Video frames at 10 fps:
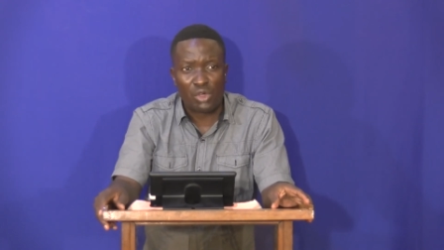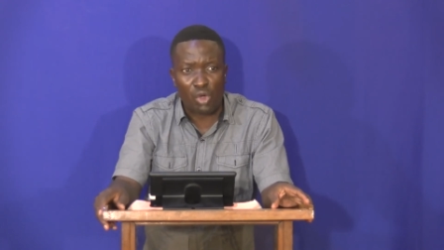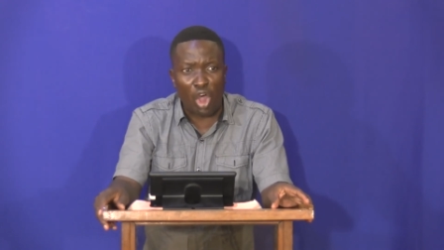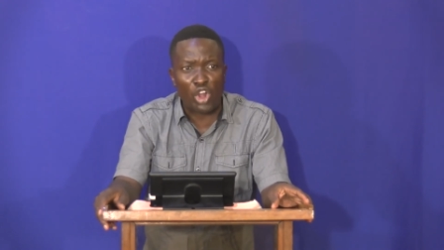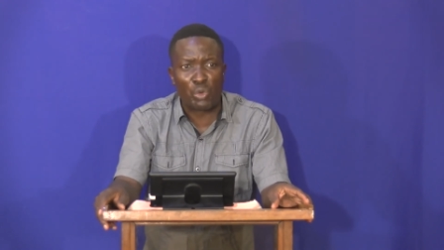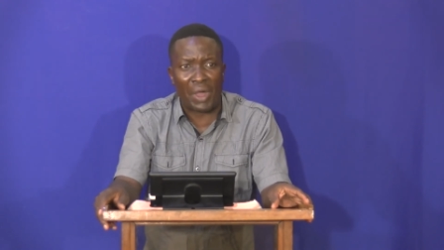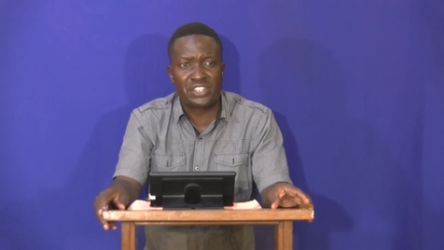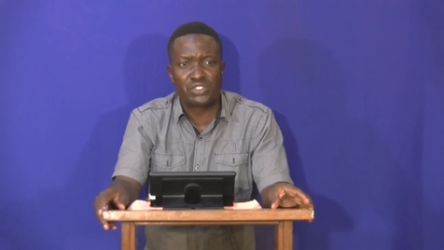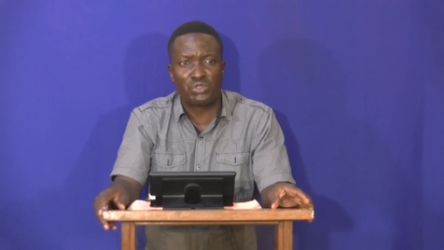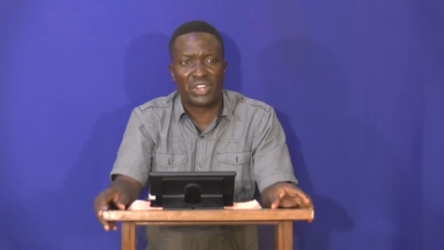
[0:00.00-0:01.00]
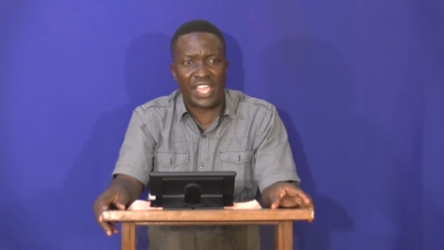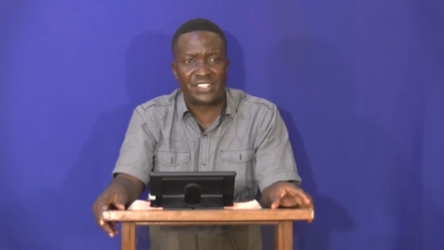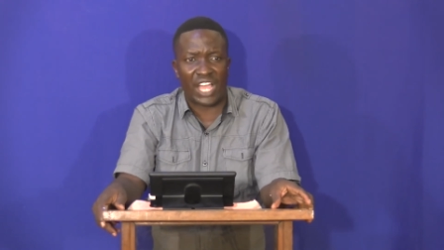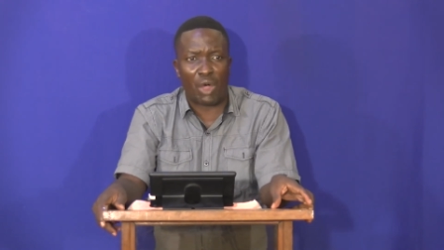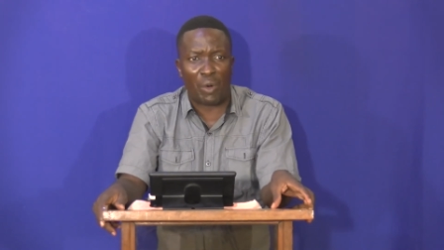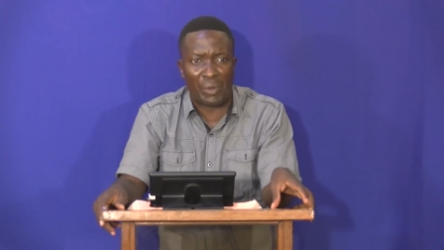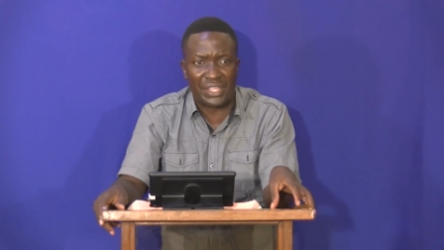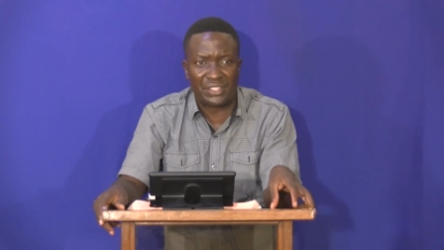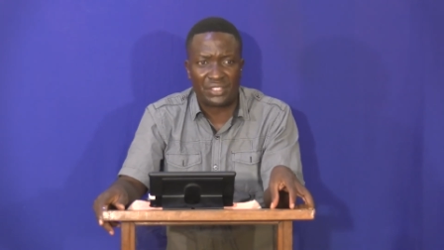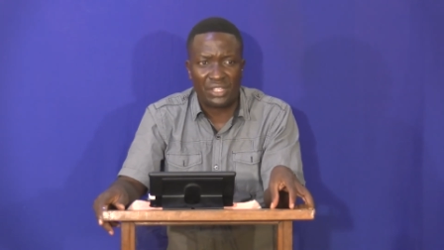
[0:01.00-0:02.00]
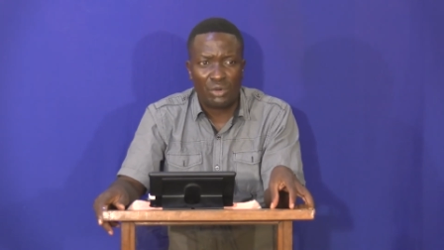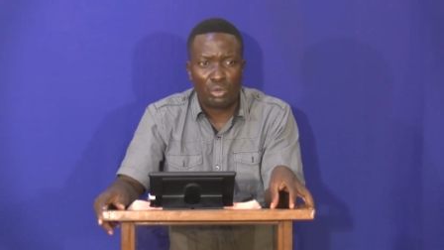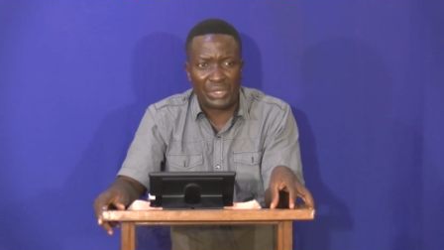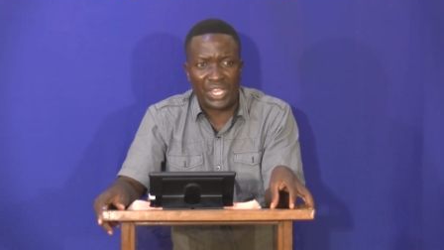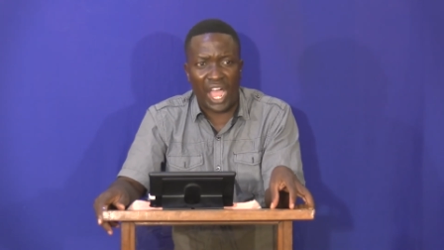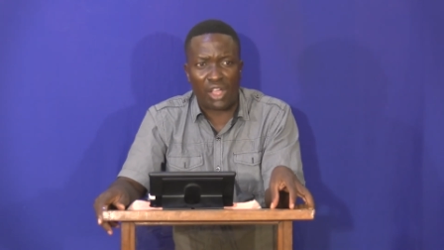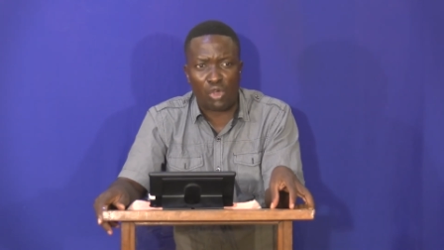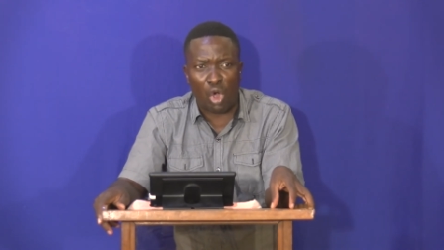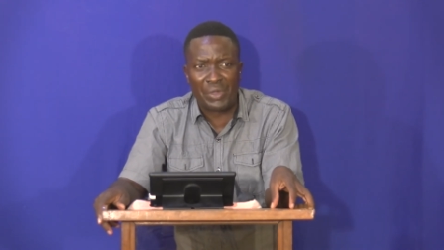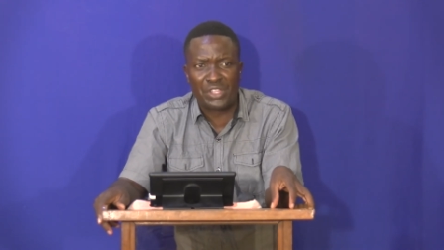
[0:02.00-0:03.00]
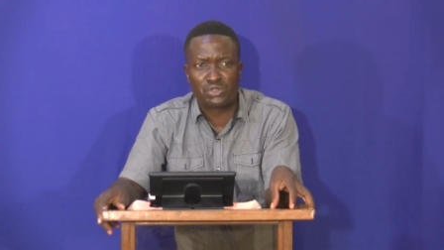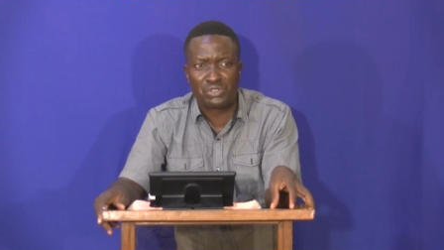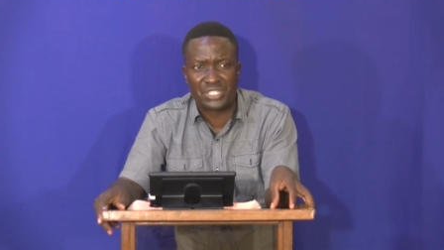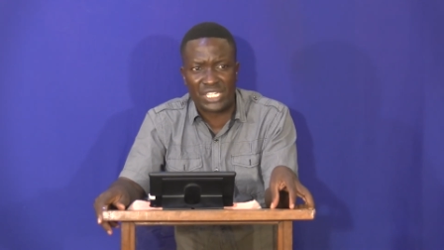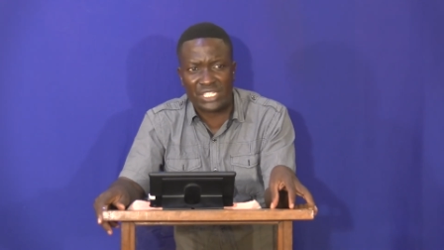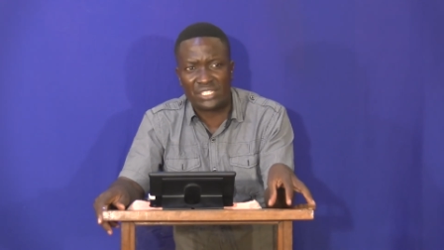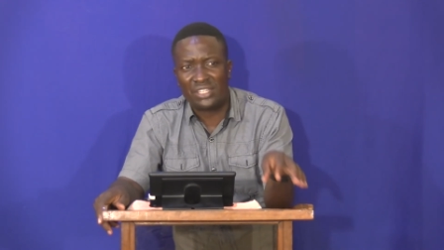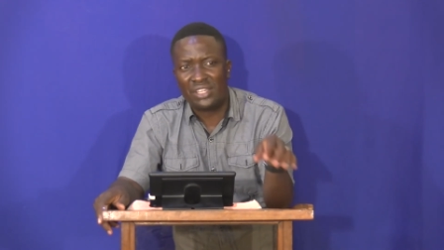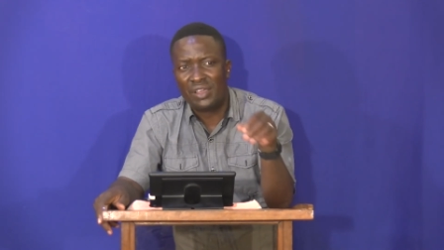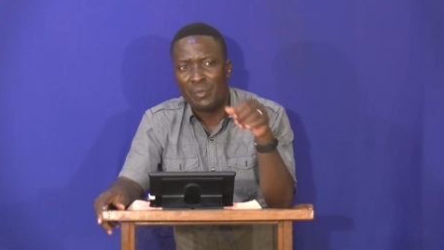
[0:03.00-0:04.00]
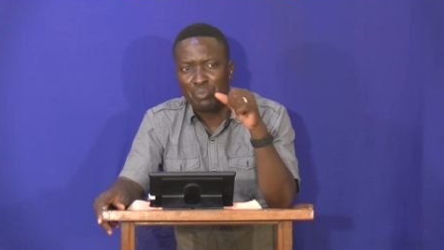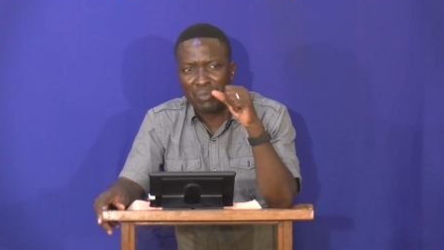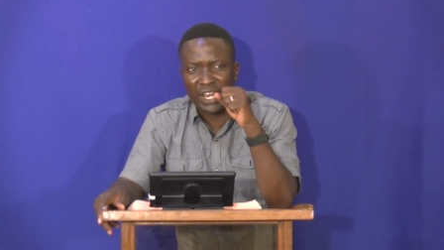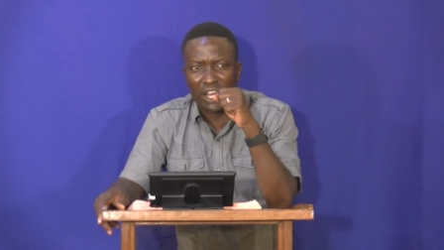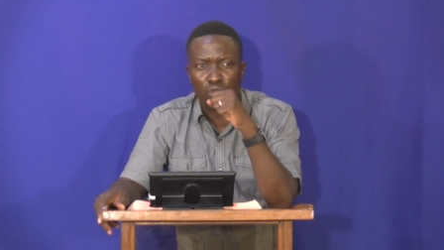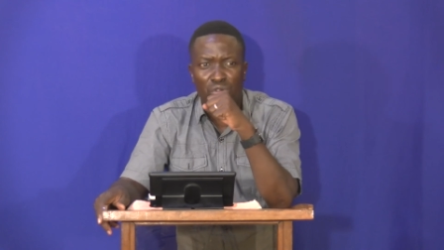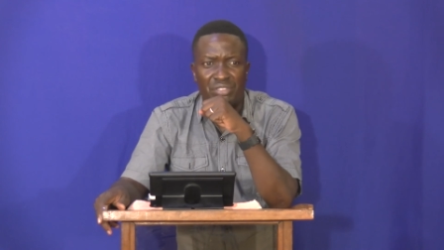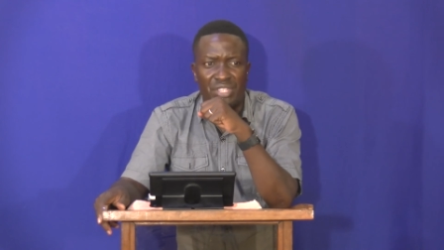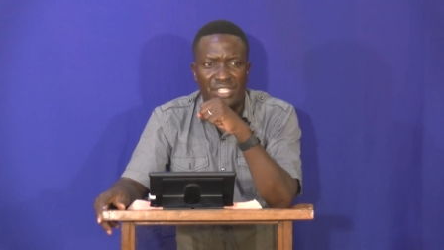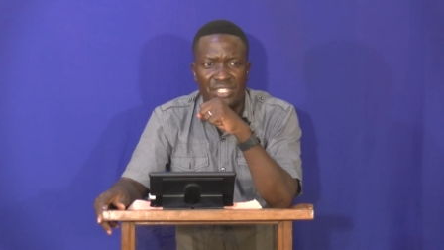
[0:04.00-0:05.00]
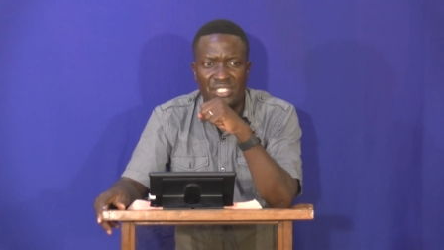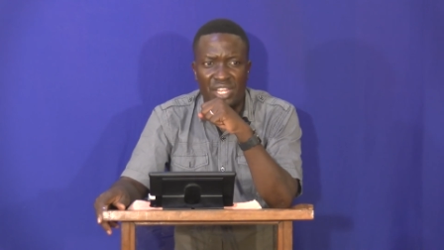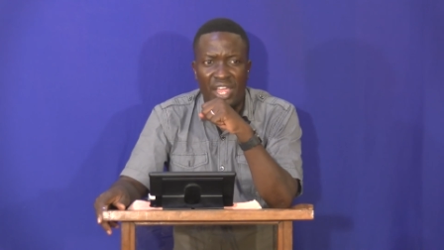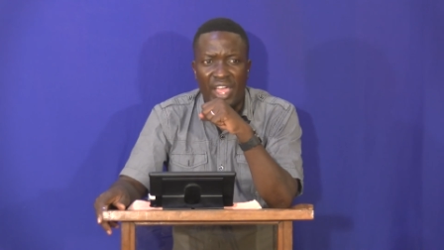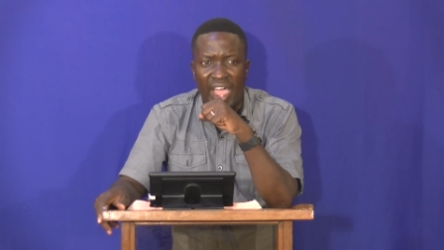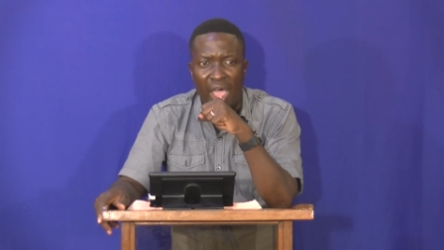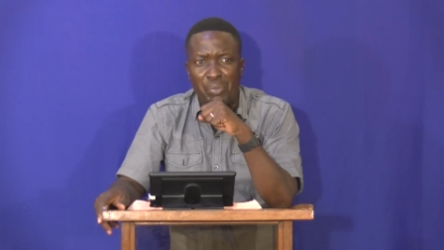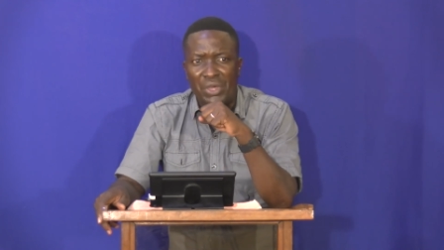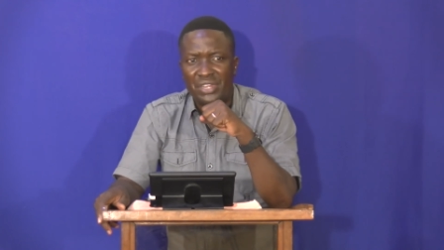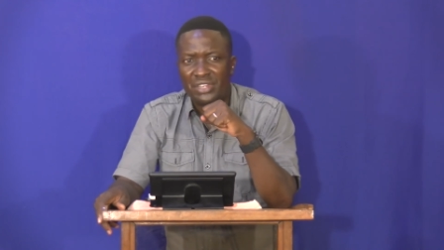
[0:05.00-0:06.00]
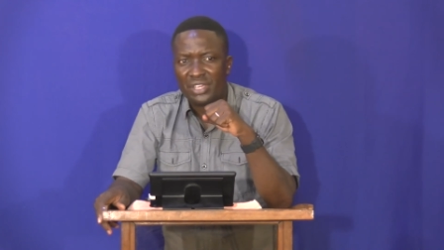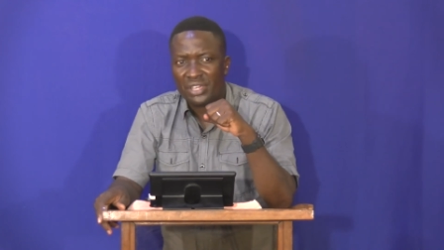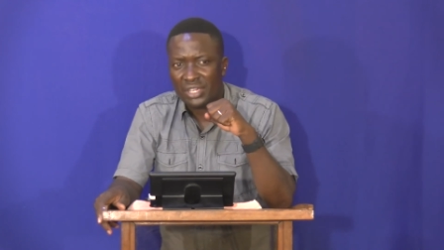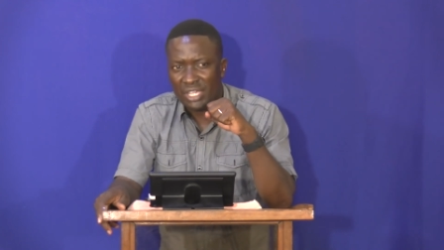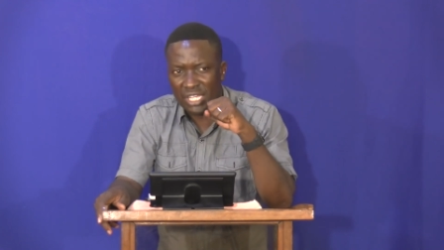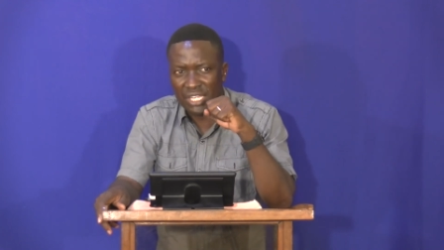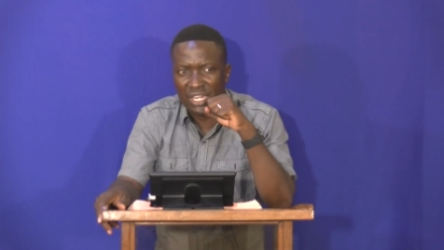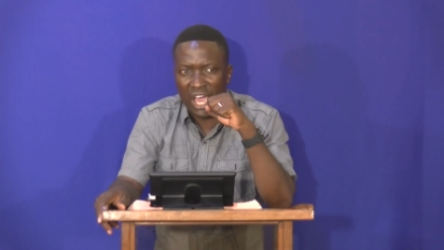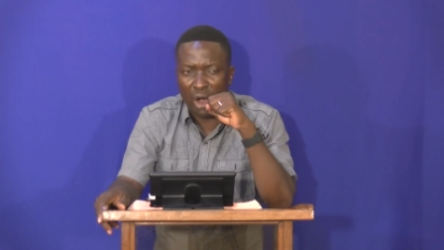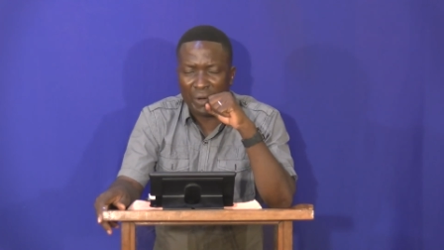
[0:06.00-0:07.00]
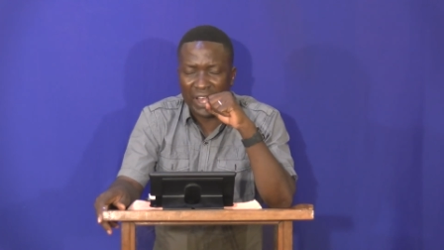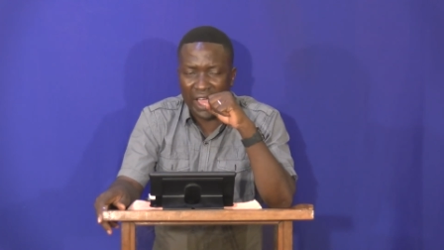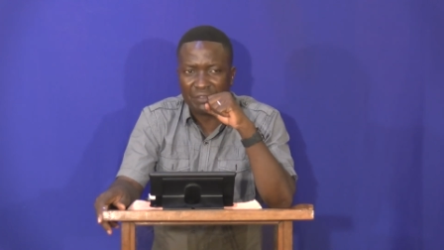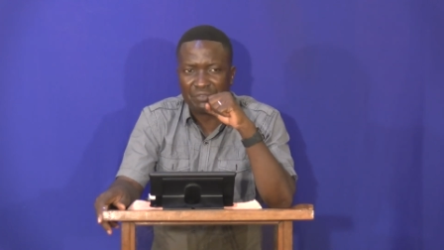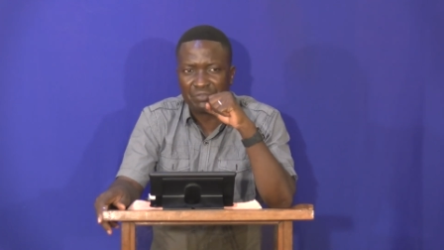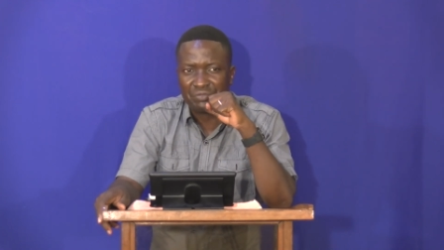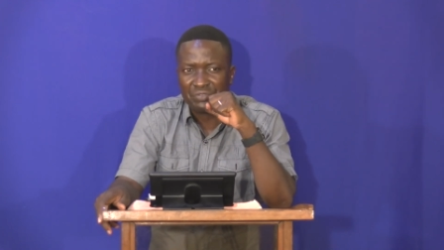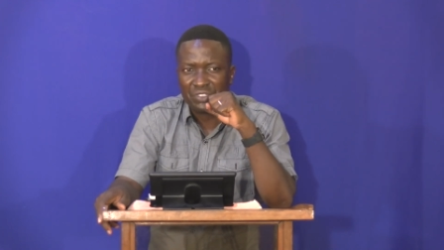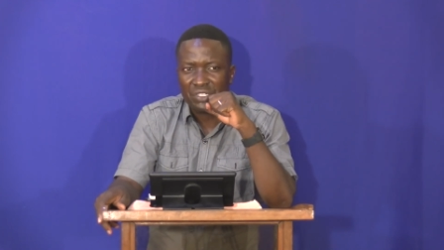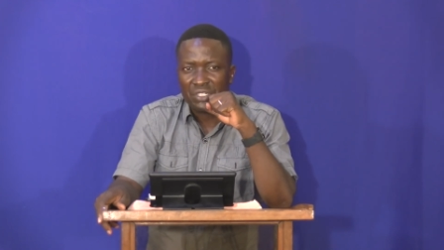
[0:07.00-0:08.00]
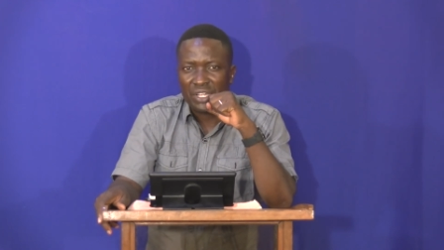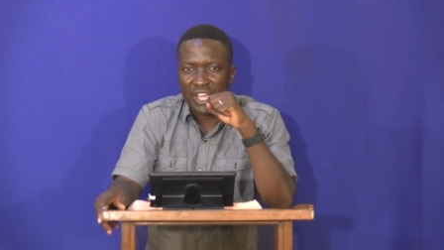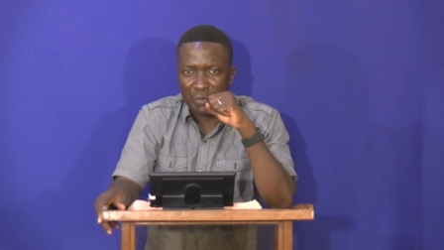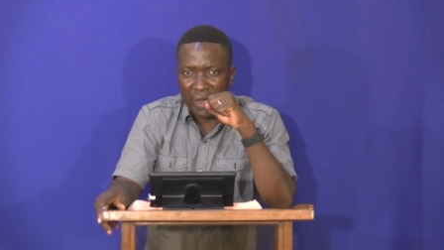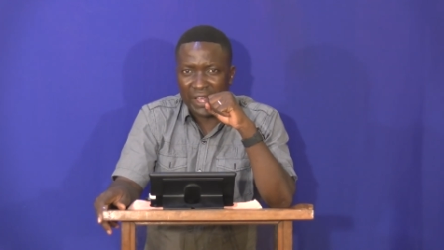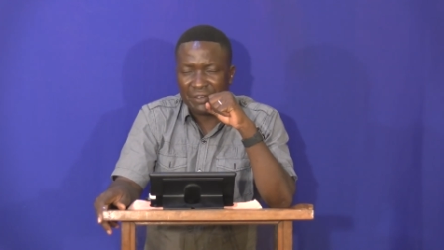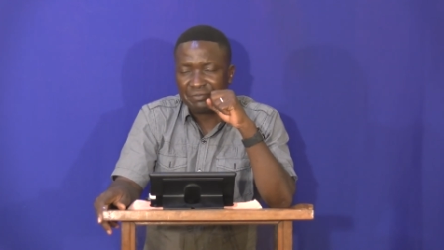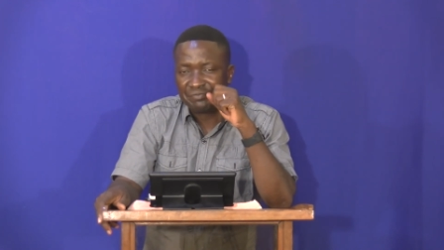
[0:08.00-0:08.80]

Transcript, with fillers: God wants to light our way. We are going to see many good things happen in our life. Amen.